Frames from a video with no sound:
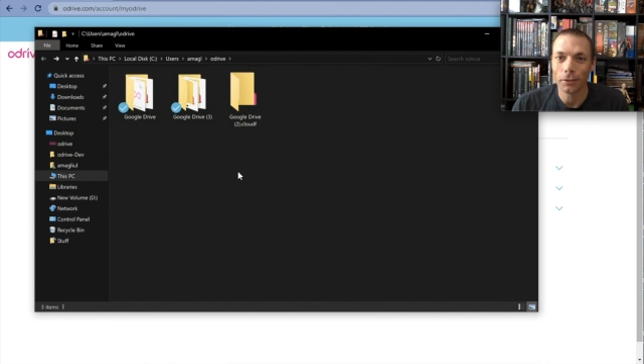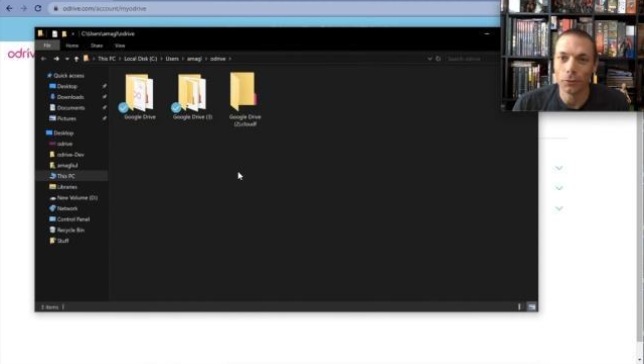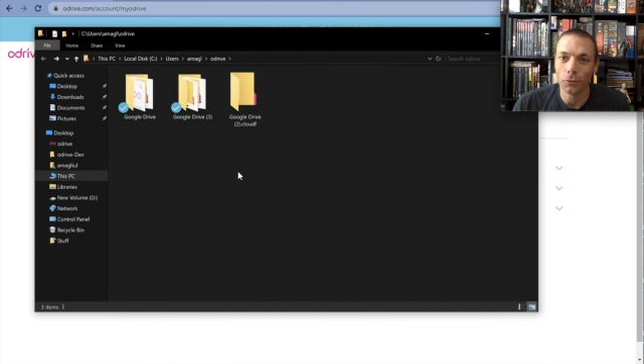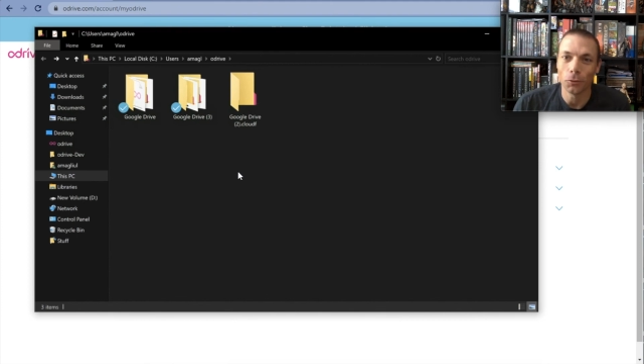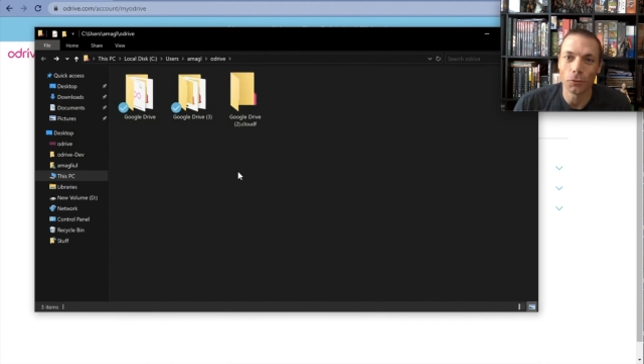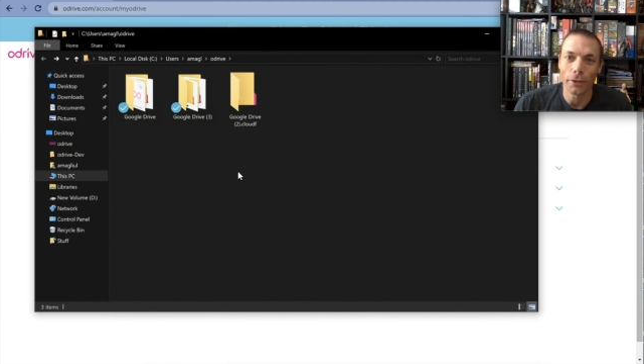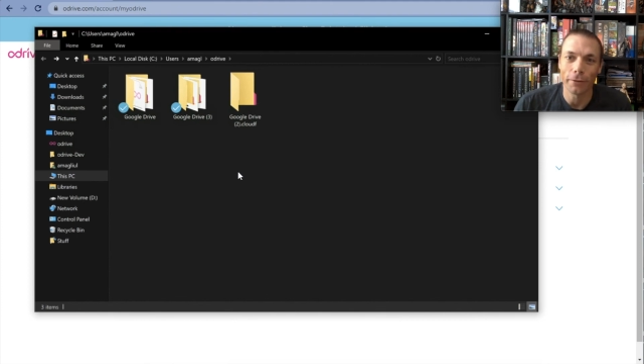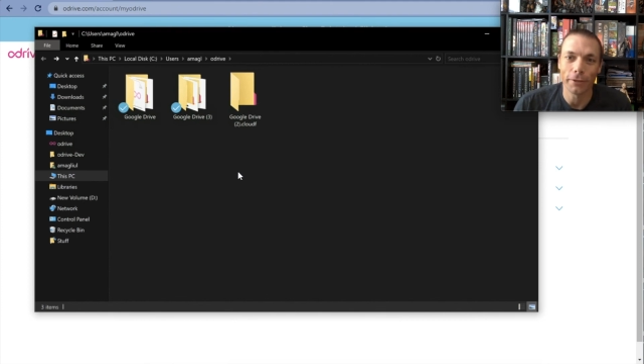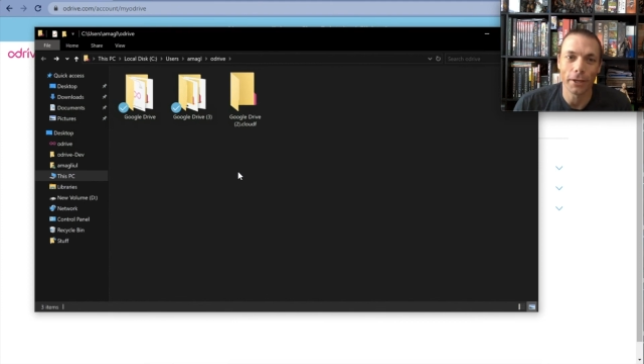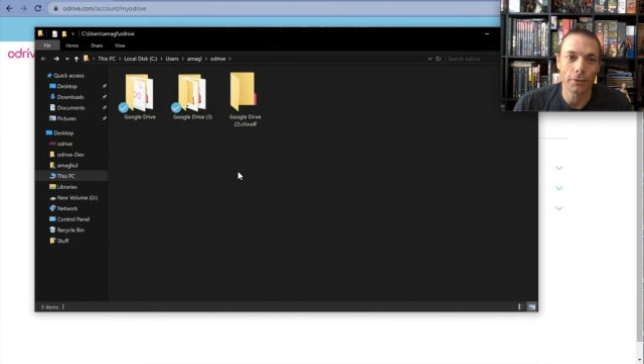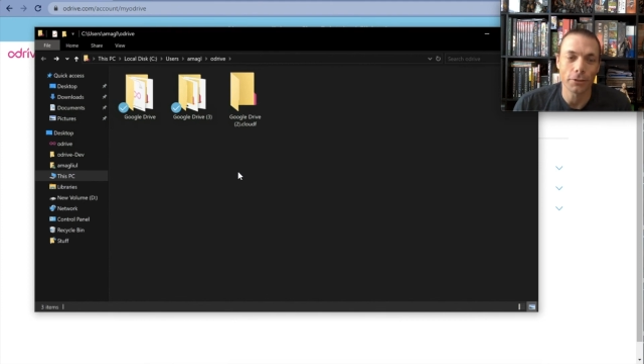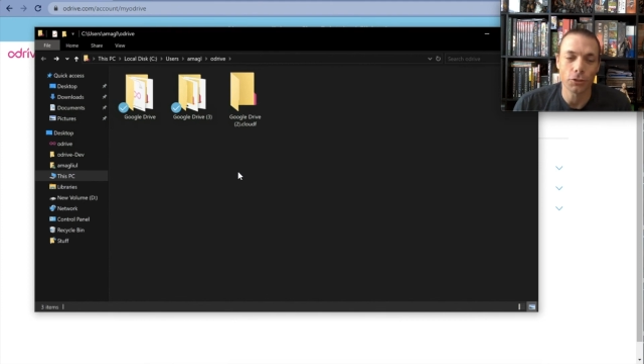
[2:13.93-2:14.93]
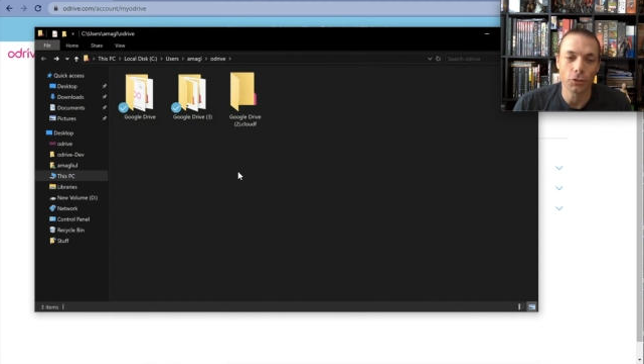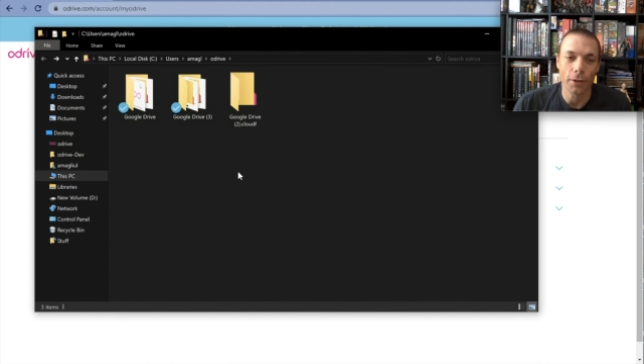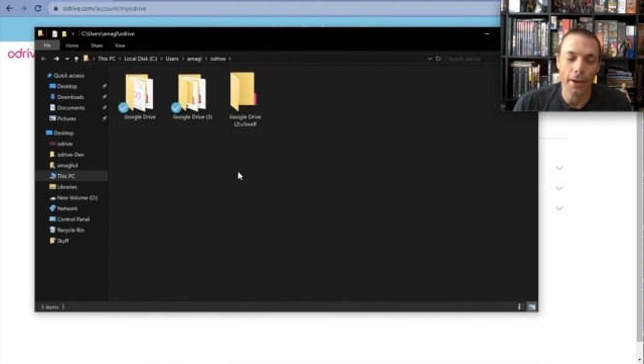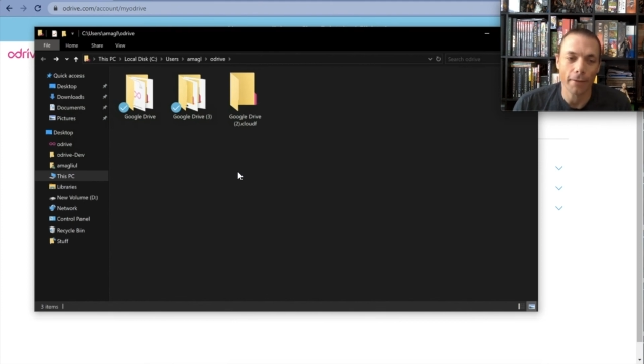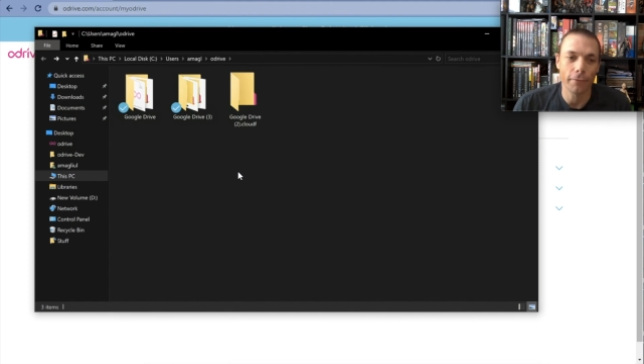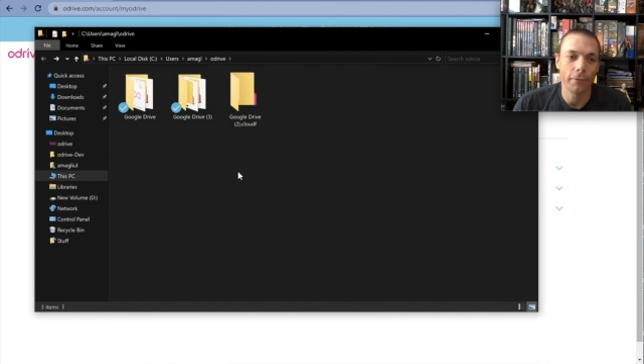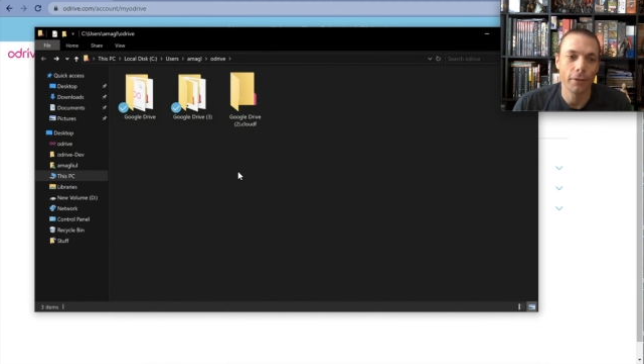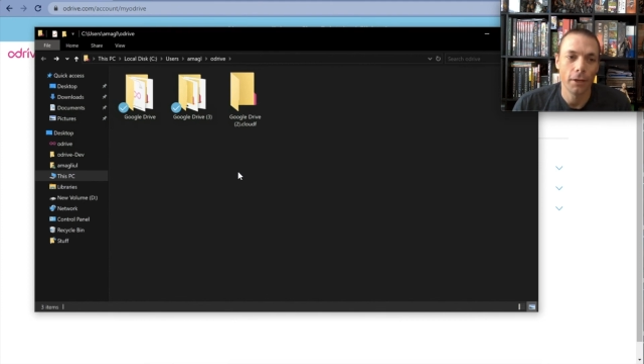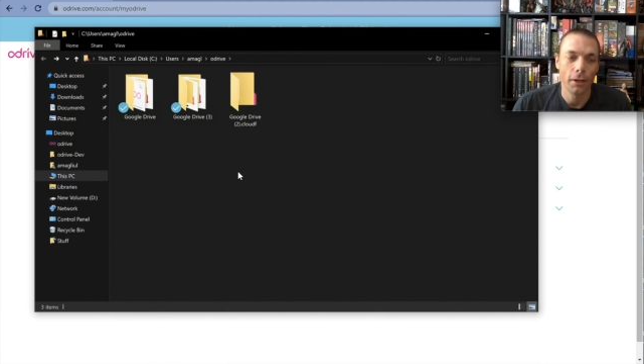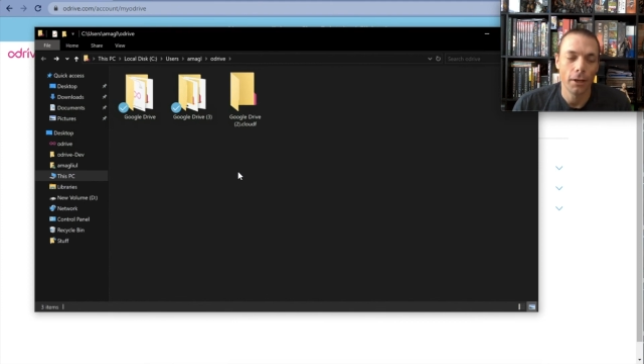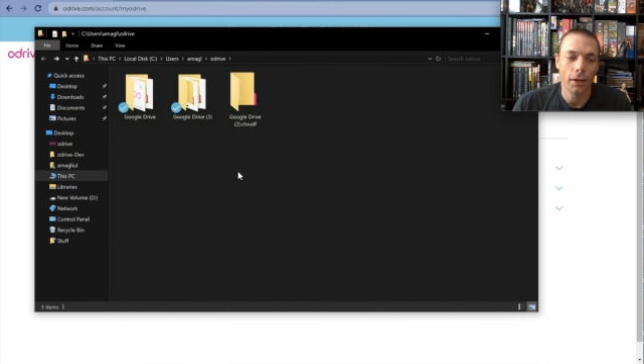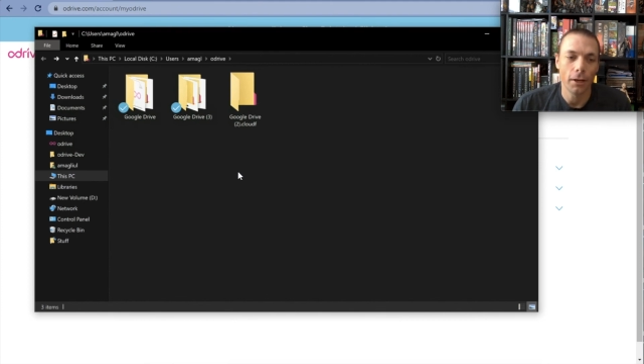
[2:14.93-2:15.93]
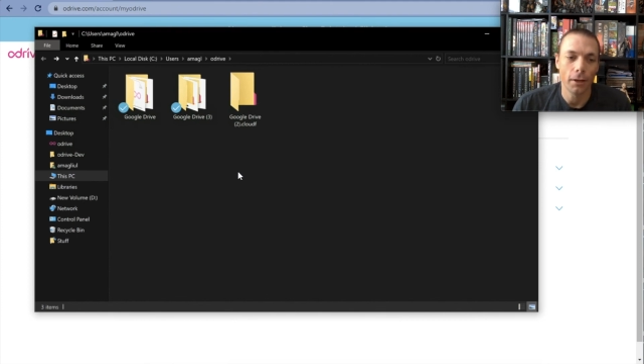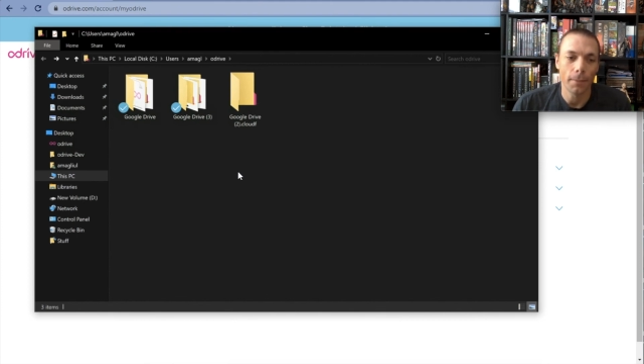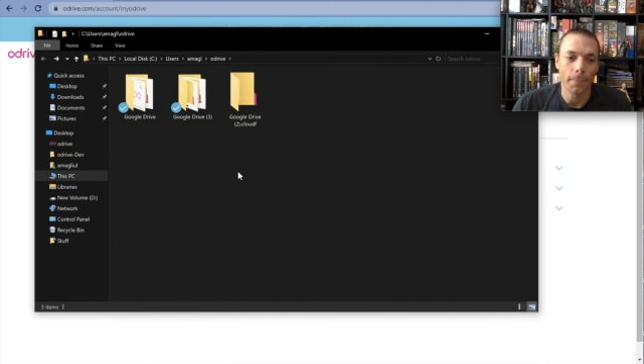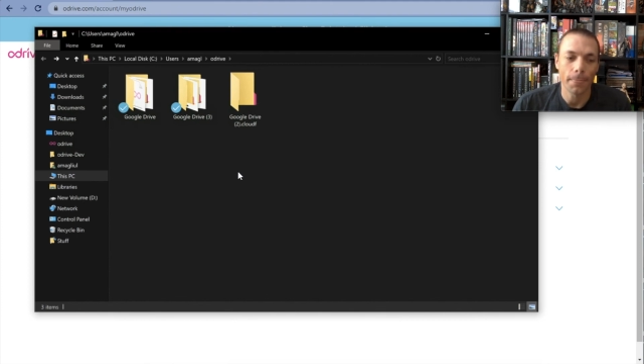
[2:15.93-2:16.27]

Google Drive accounts as you have. Um,